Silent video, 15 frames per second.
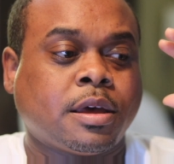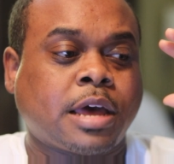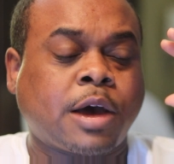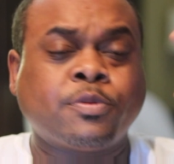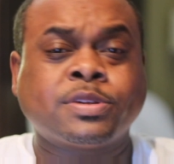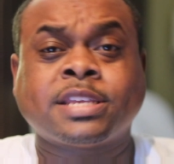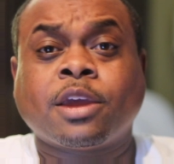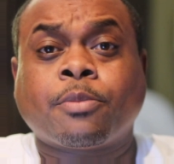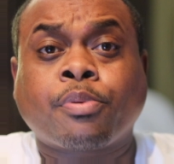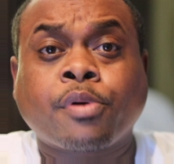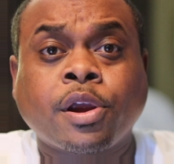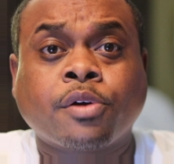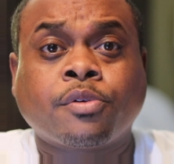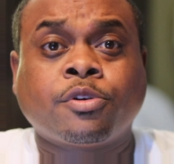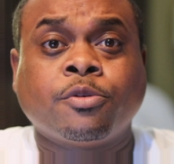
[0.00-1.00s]
won't say a
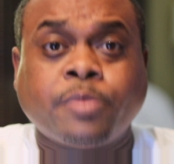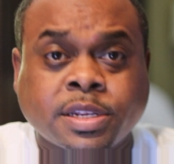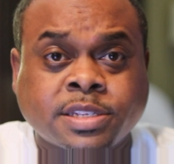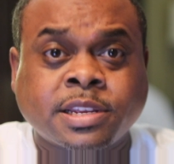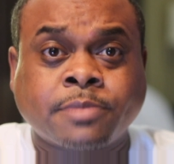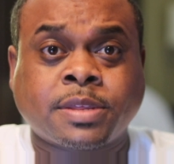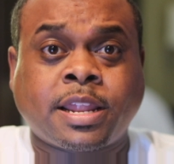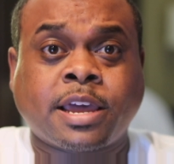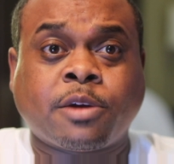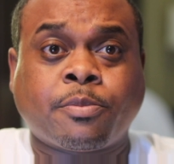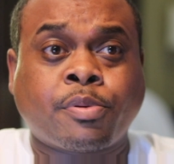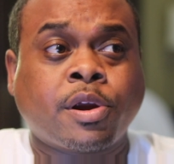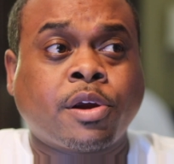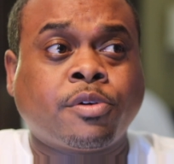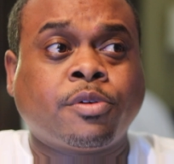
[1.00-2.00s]
prayer group, but something like a
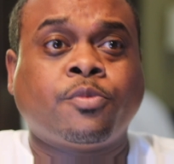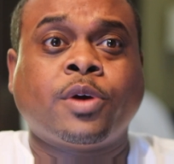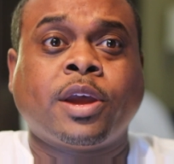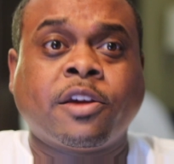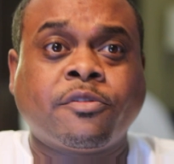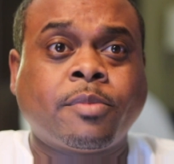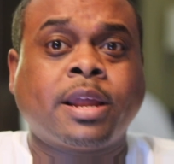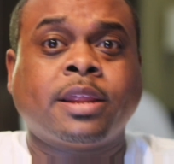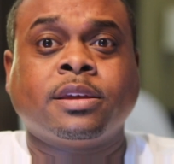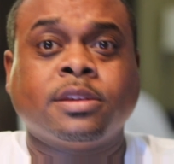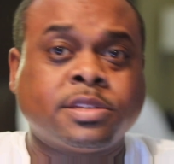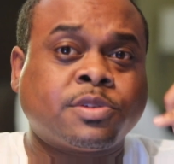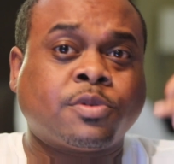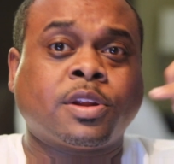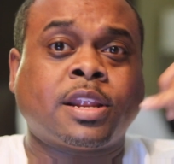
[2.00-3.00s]
prayer group where everybody
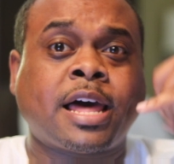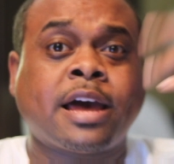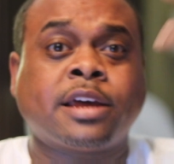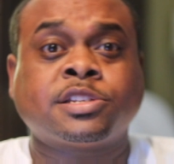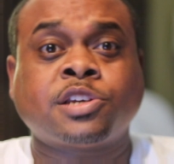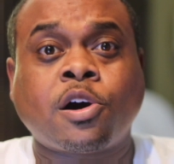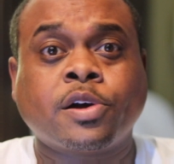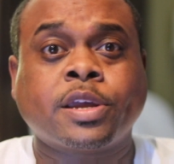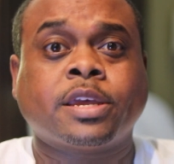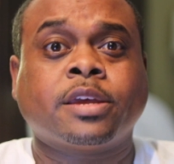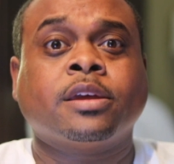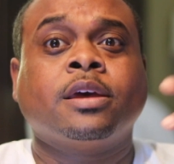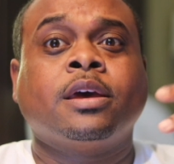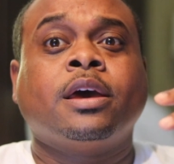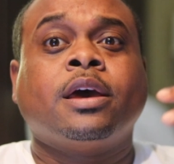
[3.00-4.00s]
is on the line
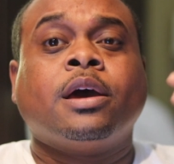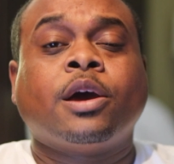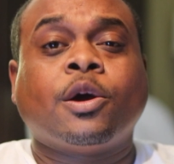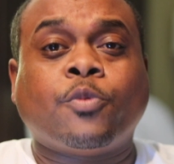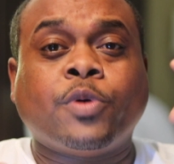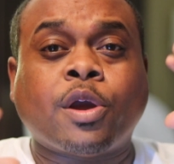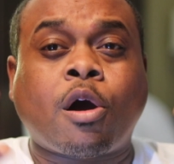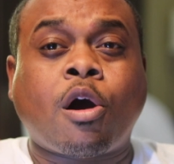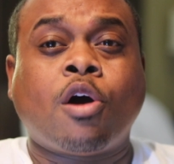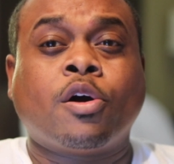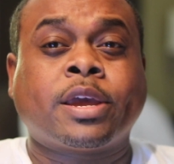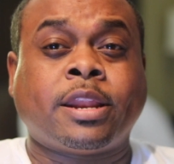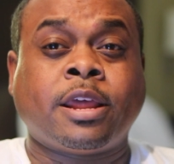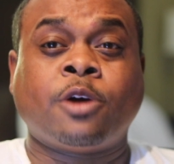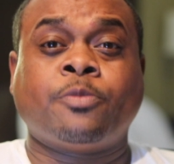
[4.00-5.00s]
talking, we all
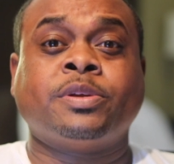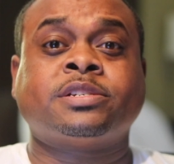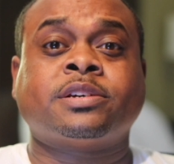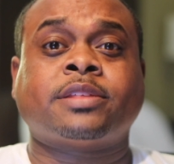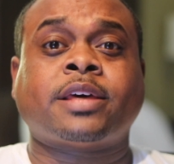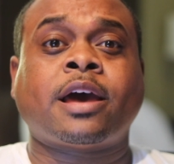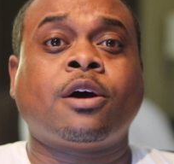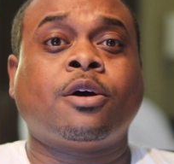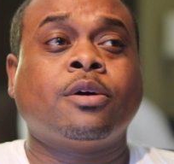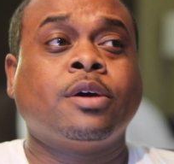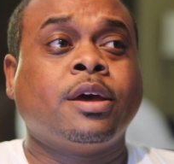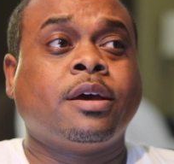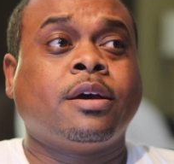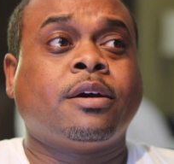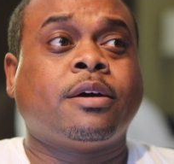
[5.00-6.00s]
can help each other out,
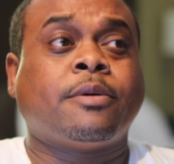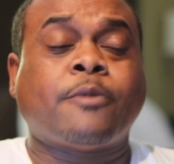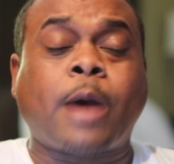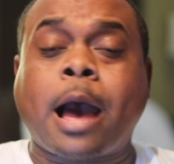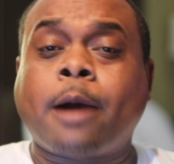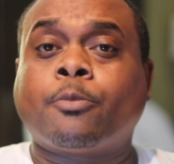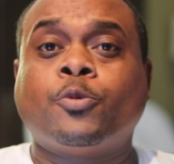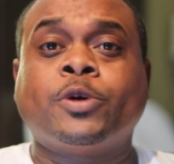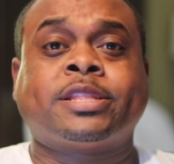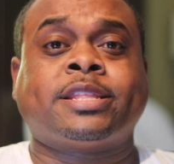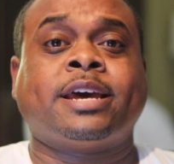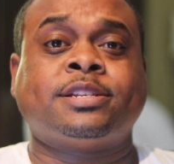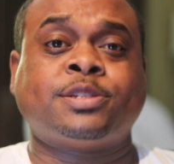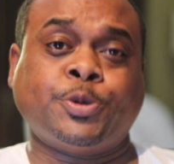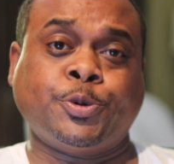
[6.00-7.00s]
I'm with
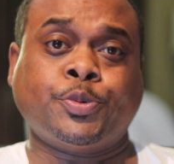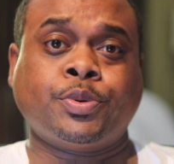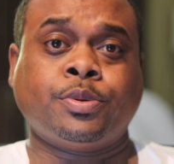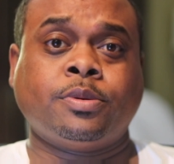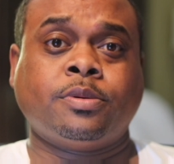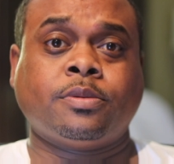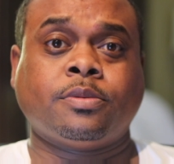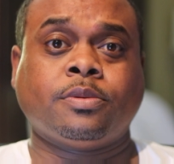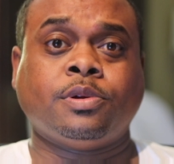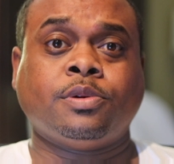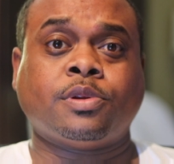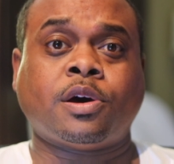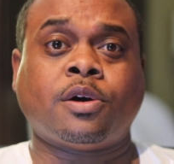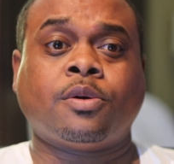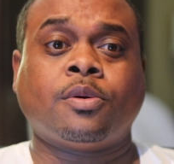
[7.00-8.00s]
that too. You
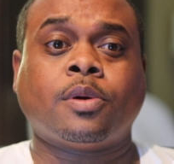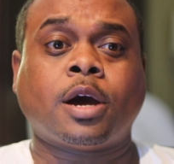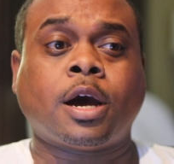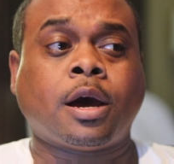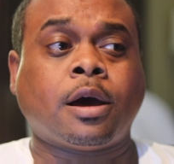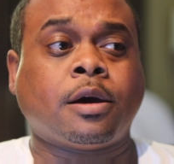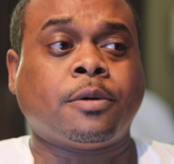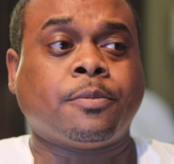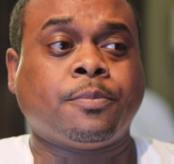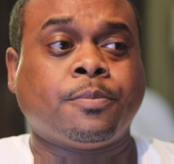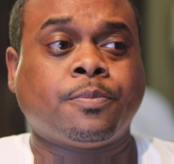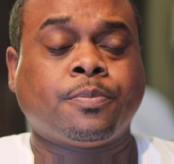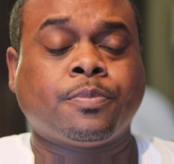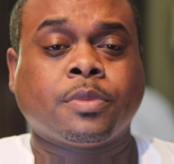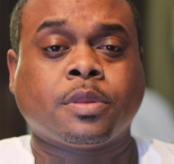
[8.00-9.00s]
know,
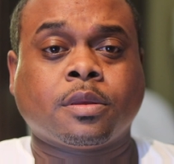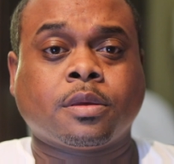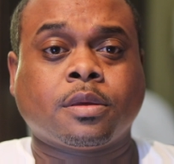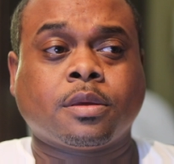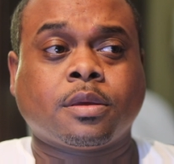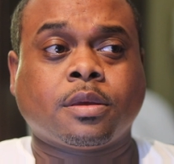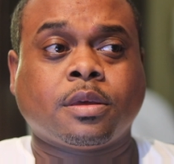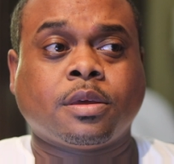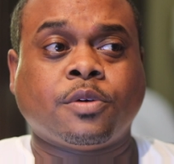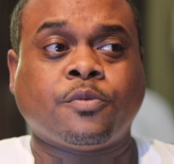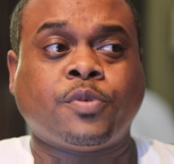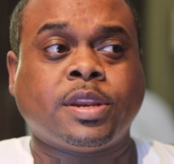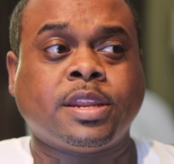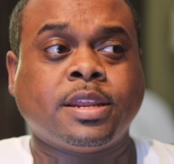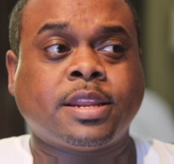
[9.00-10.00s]
if
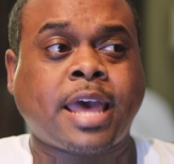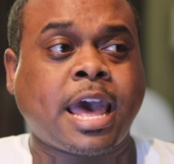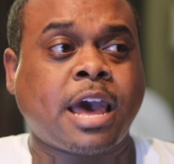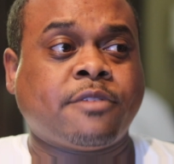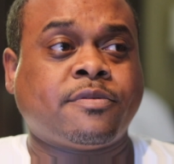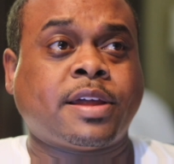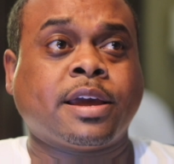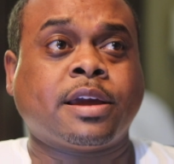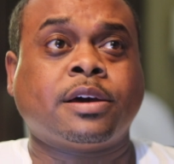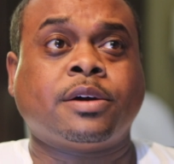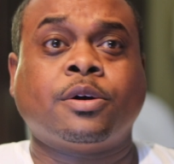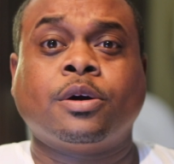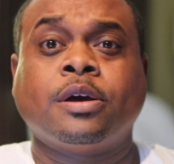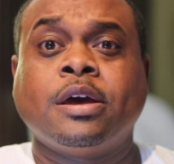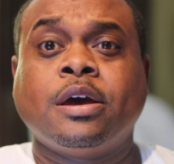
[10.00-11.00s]
we need to have like
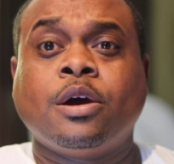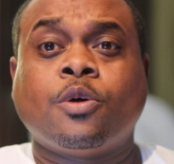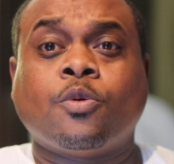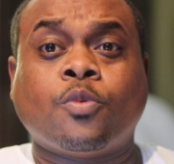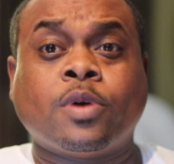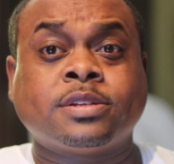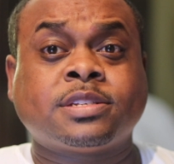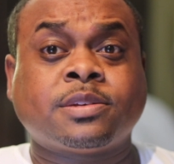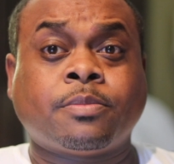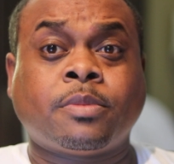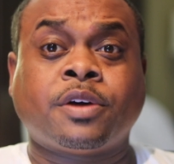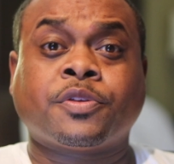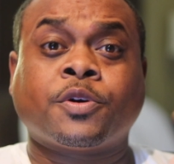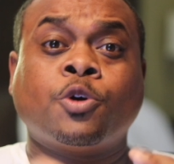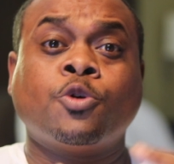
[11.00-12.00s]
a once a
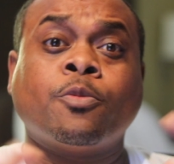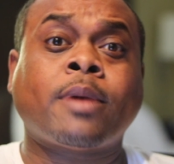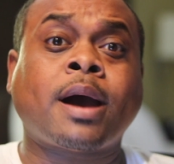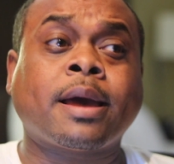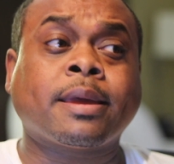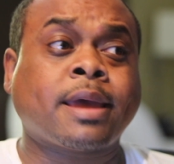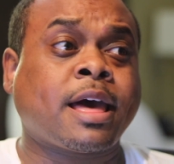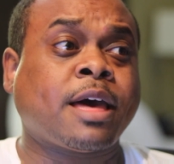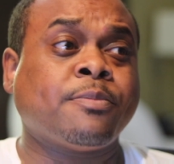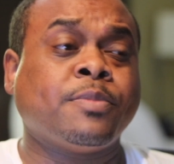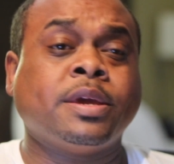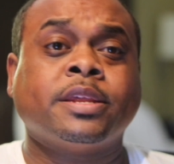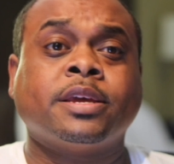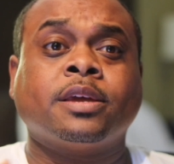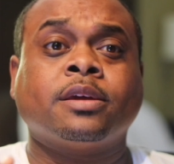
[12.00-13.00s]
month kumbaya
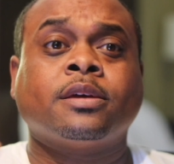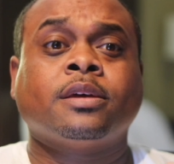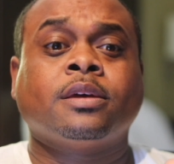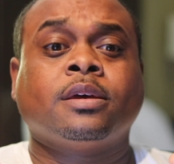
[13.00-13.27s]
meeting,